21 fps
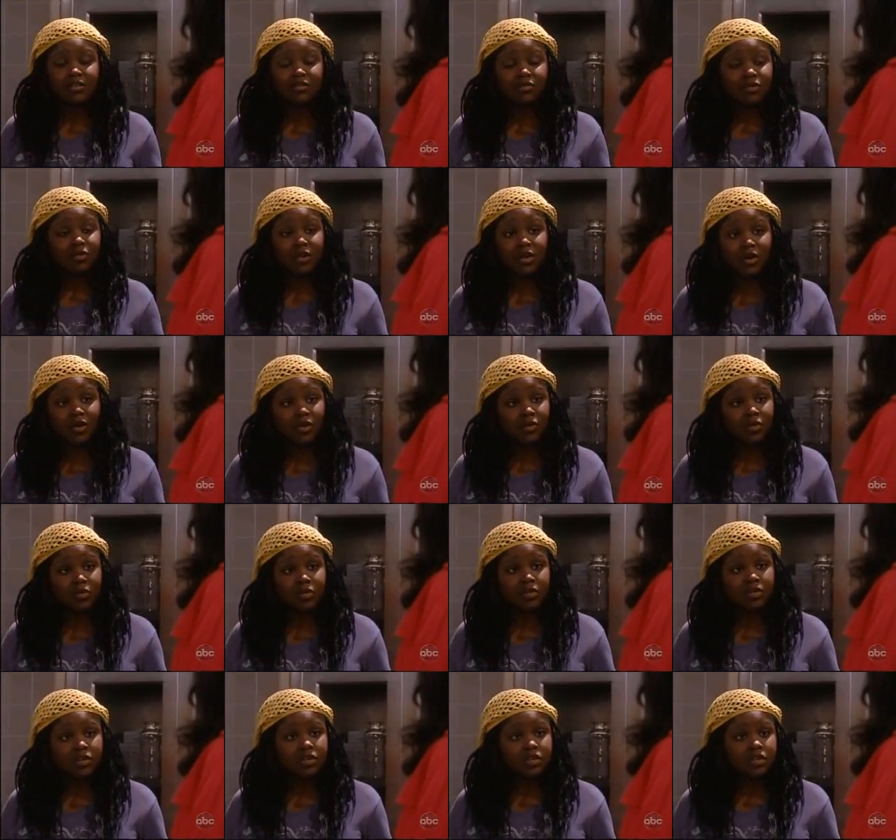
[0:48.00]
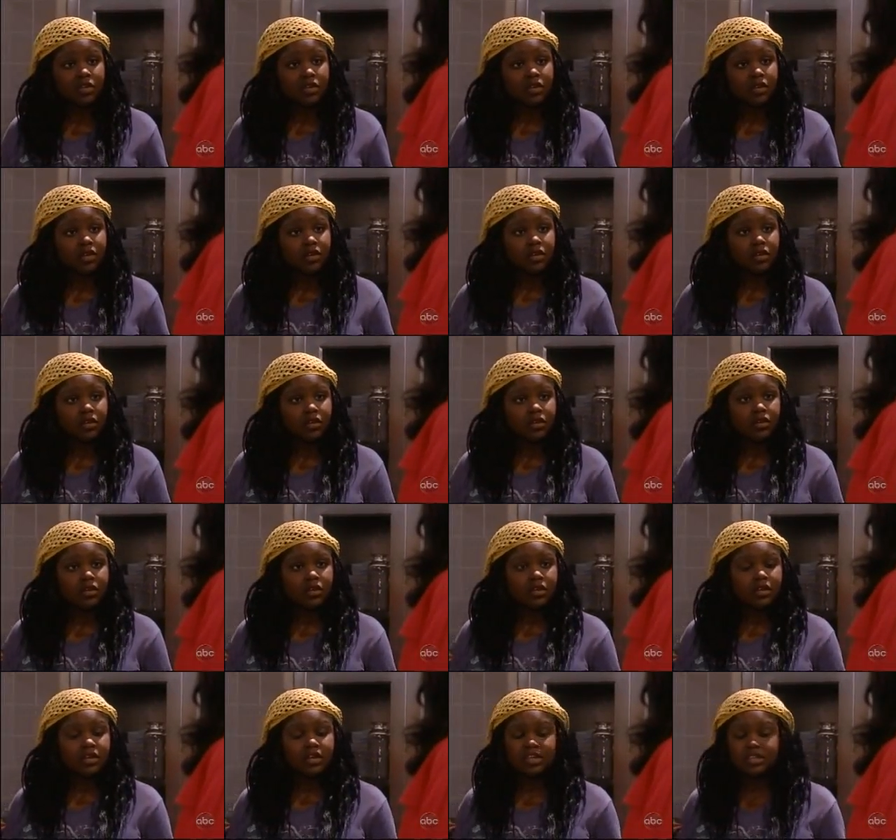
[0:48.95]
I don't know.
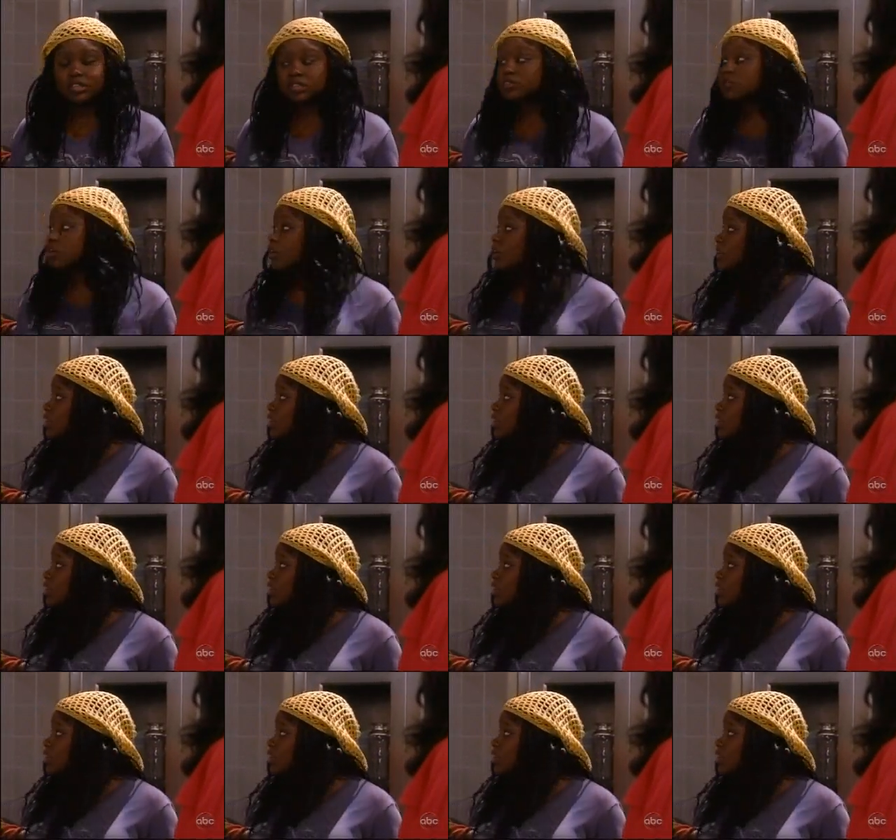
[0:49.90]
I just